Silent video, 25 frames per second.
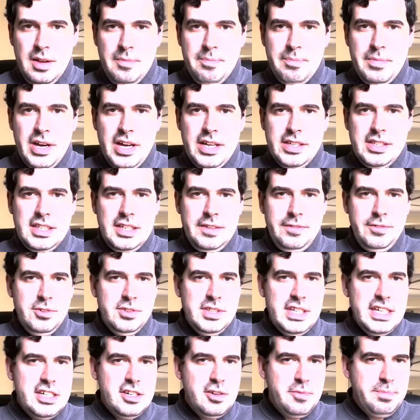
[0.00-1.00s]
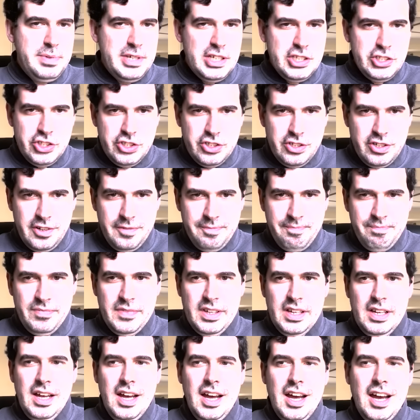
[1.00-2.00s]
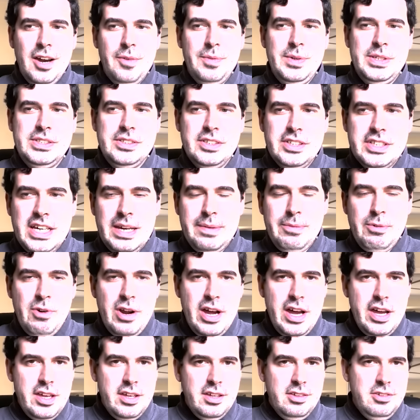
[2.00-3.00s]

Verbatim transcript: But if you take a picture uh, with your camera,